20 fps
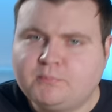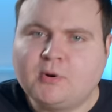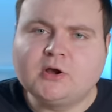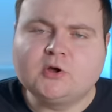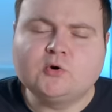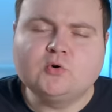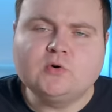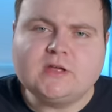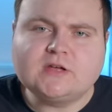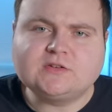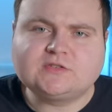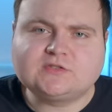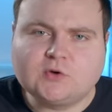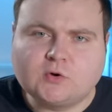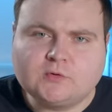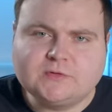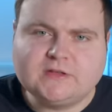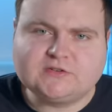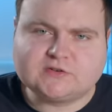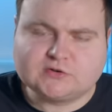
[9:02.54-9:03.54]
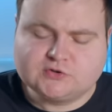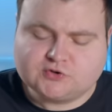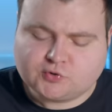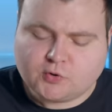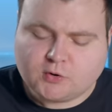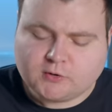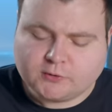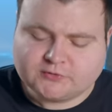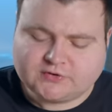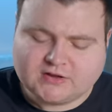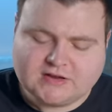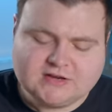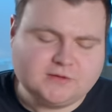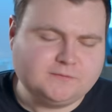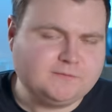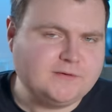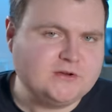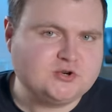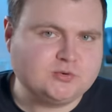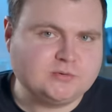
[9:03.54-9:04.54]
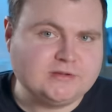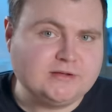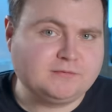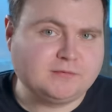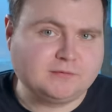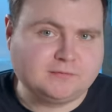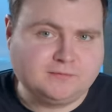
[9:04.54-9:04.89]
But Ouya sold these controllers individually for